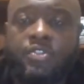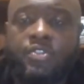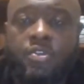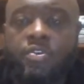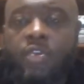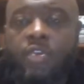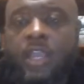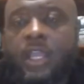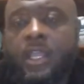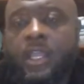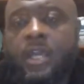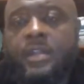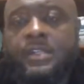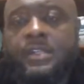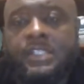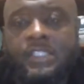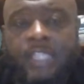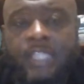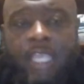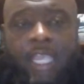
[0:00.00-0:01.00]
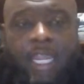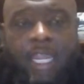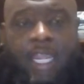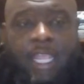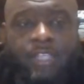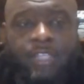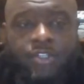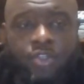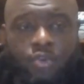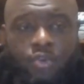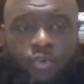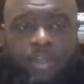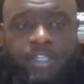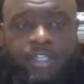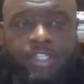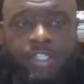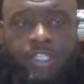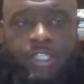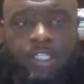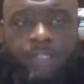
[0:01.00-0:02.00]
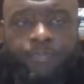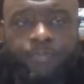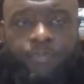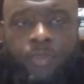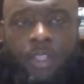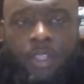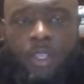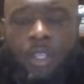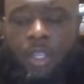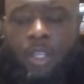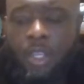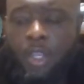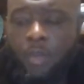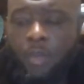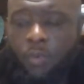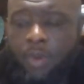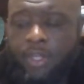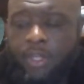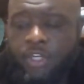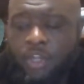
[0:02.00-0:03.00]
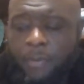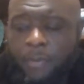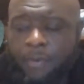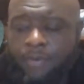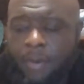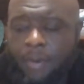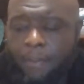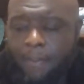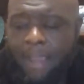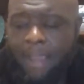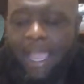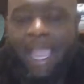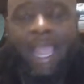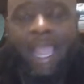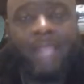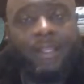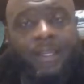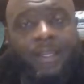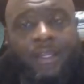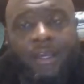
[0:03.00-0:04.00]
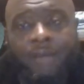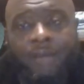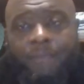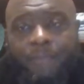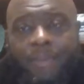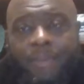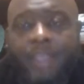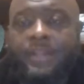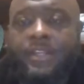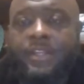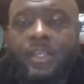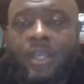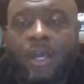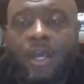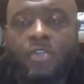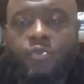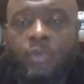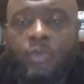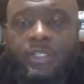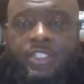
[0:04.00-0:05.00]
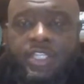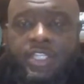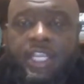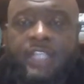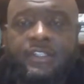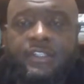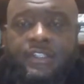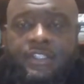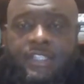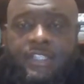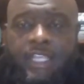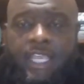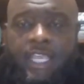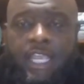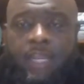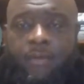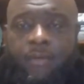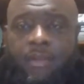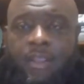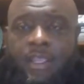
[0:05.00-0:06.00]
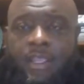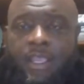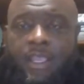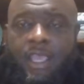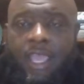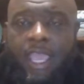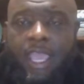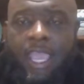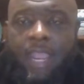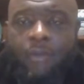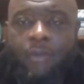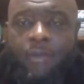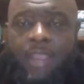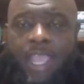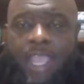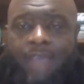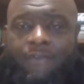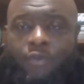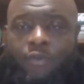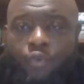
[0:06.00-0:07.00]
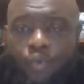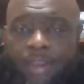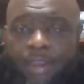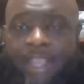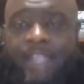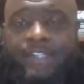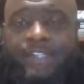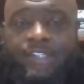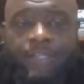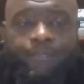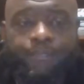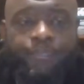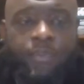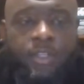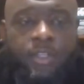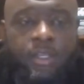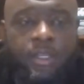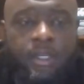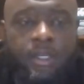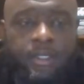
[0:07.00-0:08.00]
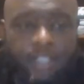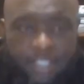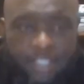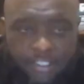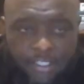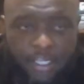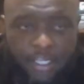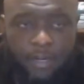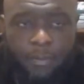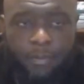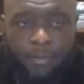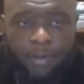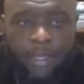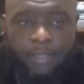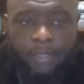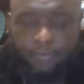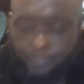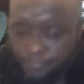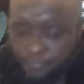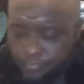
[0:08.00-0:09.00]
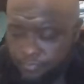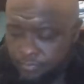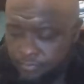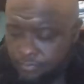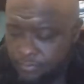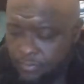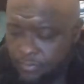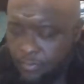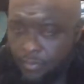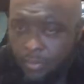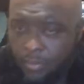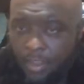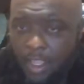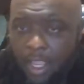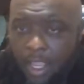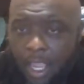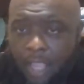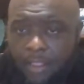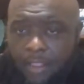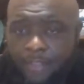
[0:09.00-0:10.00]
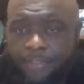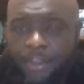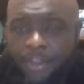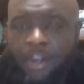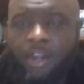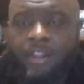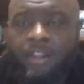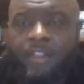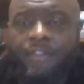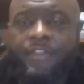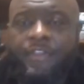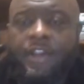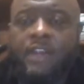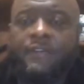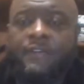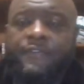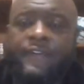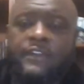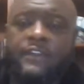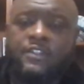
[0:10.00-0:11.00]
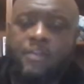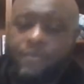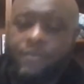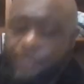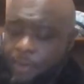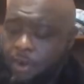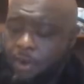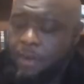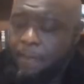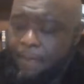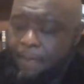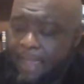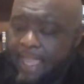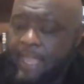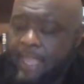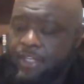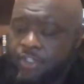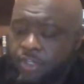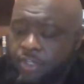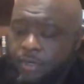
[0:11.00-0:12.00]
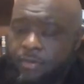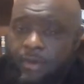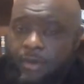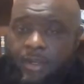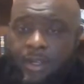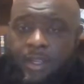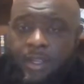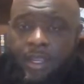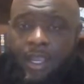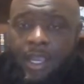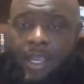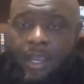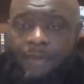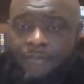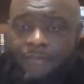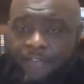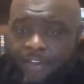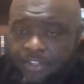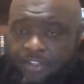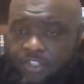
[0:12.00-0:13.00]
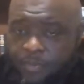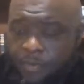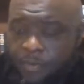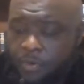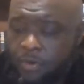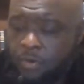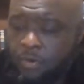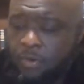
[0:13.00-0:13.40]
got to understand, as Christian, we should be reminded of Pentecost, what Jesus did, and we have a reason to celebrate. The third major festival